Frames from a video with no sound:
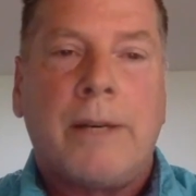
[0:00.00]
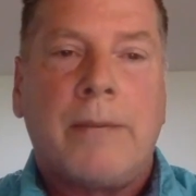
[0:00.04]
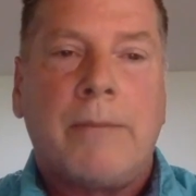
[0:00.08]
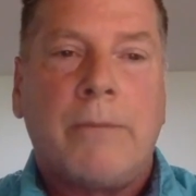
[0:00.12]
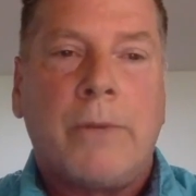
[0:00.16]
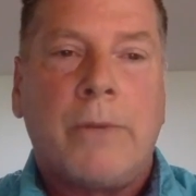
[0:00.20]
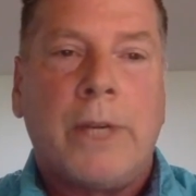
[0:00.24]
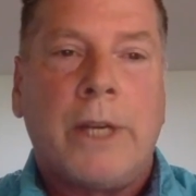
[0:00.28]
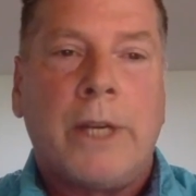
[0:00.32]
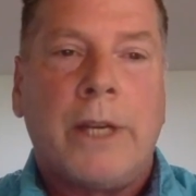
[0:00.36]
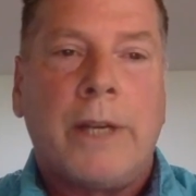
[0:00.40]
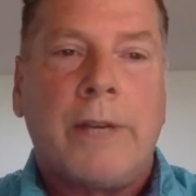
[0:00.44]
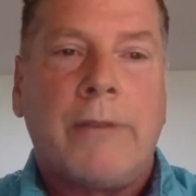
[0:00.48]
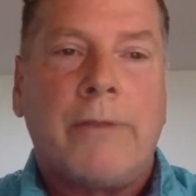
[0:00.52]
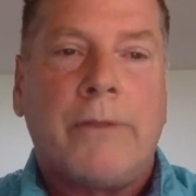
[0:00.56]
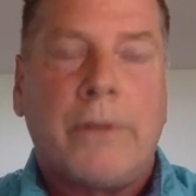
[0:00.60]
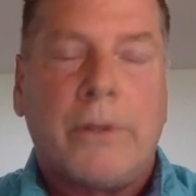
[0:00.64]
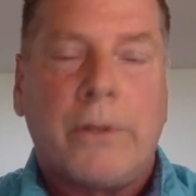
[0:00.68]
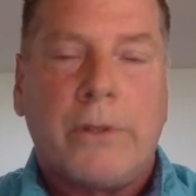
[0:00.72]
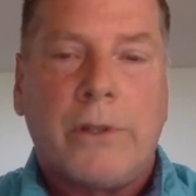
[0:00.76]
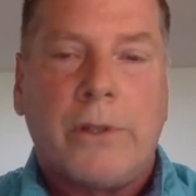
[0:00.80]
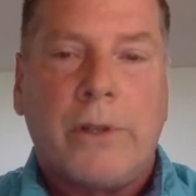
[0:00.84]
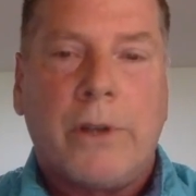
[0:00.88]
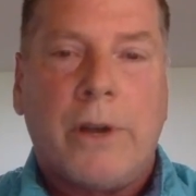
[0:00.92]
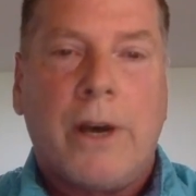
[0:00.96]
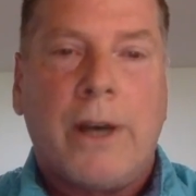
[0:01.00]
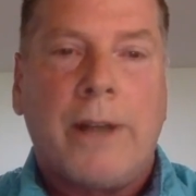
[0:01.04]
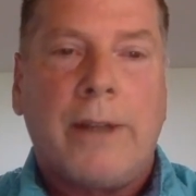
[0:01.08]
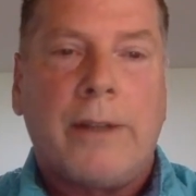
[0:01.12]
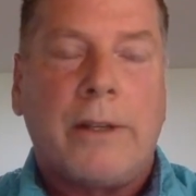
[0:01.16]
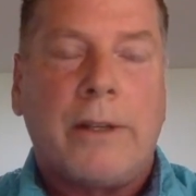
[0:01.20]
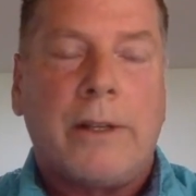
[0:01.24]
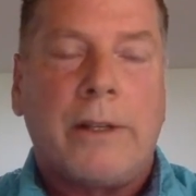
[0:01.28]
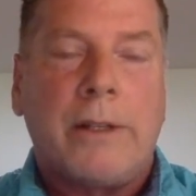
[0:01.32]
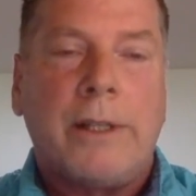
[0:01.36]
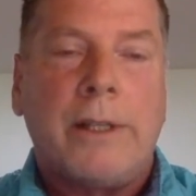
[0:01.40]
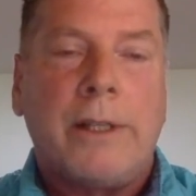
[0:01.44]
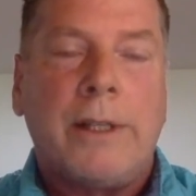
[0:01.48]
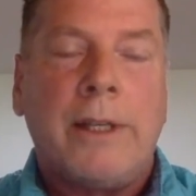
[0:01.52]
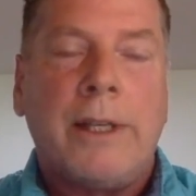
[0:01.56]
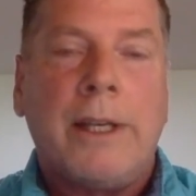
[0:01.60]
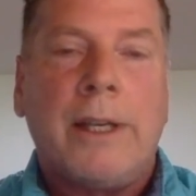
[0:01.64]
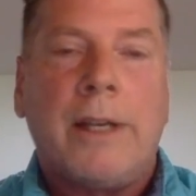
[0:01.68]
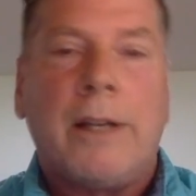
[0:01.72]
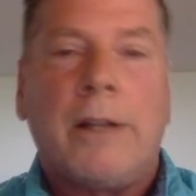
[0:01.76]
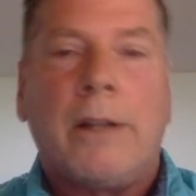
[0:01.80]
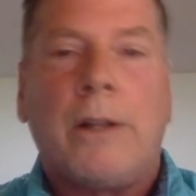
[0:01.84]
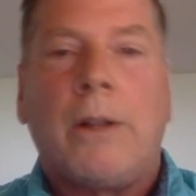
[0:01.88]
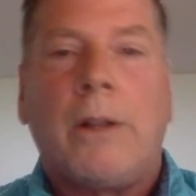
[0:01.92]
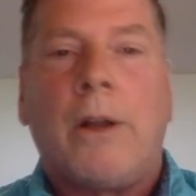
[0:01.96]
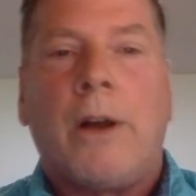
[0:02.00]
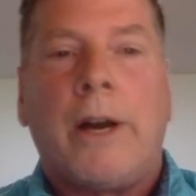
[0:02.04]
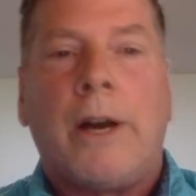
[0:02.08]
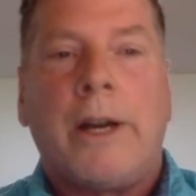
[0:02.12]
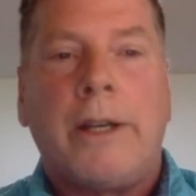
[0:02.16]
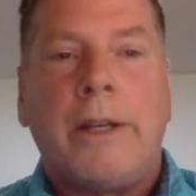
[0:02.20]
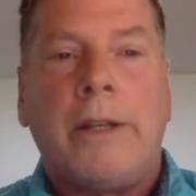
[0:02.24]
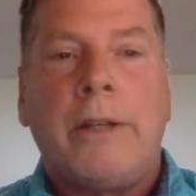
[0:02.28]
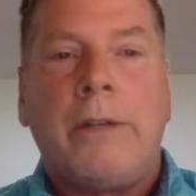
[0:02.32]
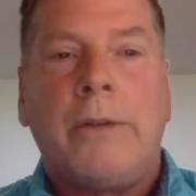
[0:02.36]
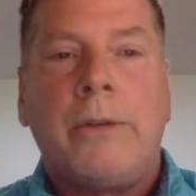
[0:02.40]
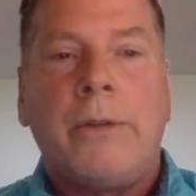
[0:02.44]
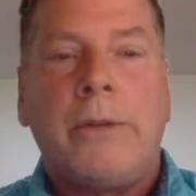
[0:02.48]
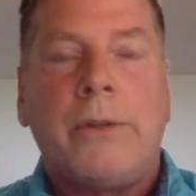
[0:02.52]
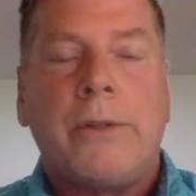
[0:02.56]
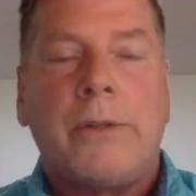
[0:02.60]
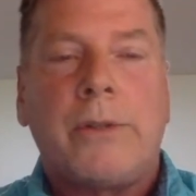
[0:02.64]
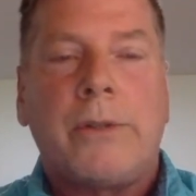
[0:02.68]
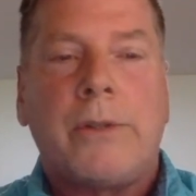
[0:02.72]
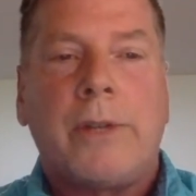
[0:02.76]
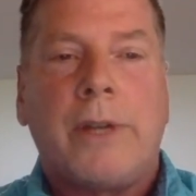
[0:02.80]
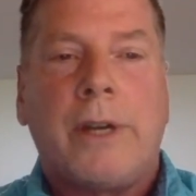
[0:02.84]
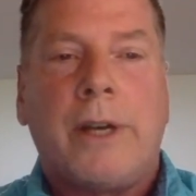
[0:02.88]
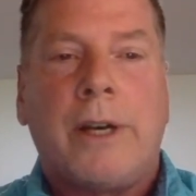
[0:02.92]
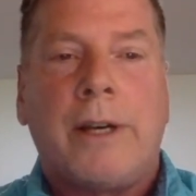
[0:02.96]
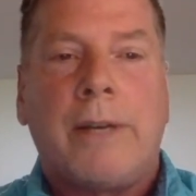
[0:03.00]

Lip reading: when I first got there. It didn't get a lot of use.